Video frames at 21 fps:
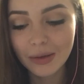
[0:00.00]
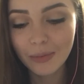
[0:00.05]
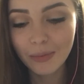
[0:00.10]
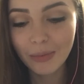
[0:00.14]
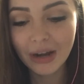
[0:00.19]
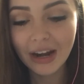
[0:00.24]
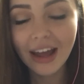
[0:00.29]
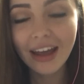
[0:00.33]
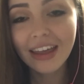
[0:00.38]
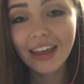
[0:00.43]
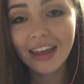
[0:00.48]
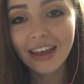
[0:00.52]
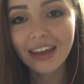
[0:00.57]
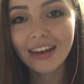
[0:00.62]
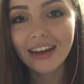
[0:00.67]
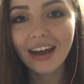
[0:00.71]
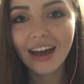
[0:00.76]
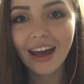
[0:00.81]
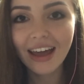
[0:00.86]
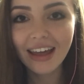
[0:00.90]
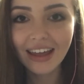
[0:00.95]
But I
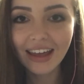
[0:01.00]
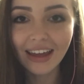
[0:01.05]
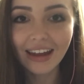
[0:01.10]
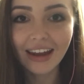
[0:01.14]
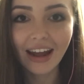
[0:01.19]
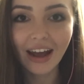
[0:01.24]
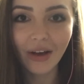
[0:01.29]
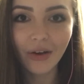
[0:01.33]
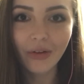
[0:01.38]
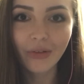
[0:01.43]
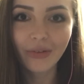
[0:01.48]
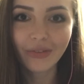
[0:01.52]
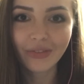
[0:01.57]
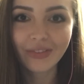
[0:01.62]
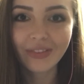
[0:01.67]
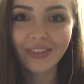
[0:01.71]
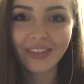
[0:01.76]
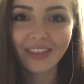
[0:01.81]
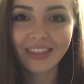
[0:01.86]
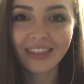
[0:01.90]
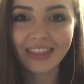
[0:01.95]
get how
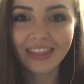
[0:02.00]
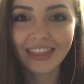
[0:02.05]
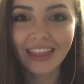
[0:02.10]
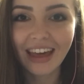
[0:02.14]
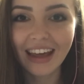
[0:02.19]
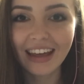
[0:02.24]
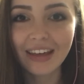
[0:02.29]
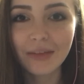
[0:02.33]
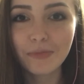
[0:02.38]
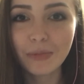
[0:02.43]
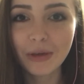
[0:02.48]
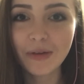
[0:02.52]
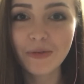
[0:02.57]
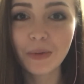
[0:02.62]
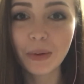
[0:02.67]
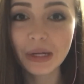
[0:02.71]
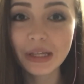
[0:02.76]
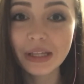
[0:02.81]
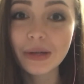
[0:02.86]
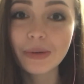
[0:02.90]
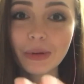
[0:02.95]
that can be
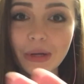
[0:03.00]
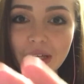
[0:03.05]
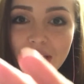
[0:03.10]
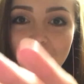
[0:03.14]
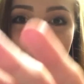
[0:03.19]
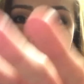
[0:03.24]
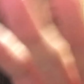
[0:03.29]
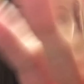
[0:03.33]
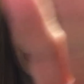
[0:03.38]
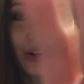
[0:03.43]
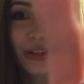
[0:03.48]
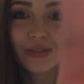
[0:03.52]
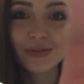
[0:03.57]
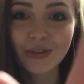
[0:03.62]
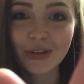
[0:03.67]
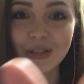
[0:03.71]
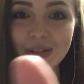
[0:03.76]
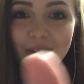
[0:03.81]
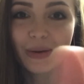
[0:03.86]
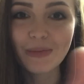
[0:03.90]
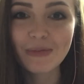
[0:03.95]
really, really stressful
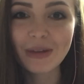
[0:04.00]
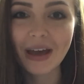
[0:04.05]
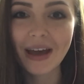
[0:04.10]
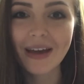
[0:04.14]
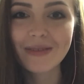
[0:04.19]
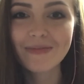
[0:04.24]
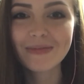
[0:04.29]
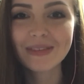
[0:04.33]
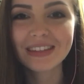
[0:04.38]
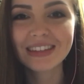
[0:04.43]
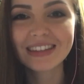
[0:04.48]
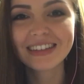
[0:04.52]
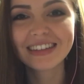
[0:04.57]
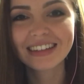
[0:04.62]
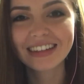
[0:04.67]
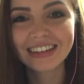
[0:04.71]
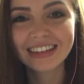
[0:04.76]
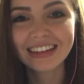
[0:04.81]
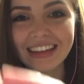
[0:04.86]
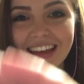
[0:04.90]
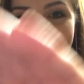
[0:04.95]
sometimes.
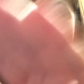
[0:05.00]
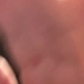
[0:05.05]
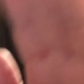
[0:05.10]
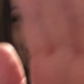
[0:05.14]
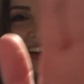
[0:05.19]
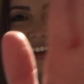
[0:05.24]
Yeah.